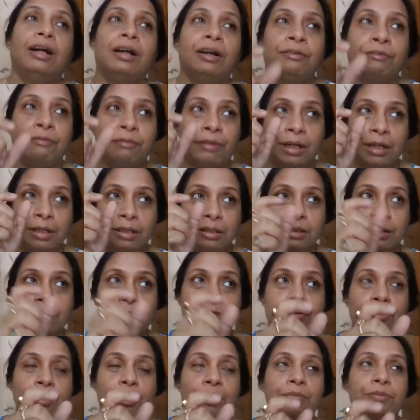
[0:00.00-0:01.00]
one
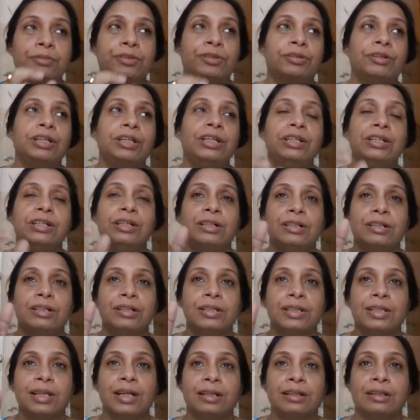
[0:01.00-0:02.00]
from 3
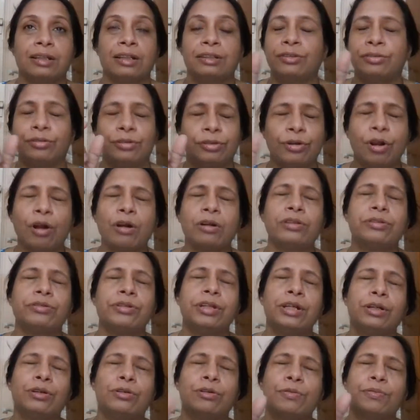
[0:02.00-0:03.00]
years, not 3
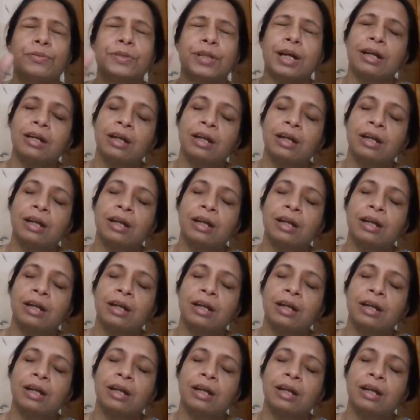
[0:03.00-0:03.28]
groups,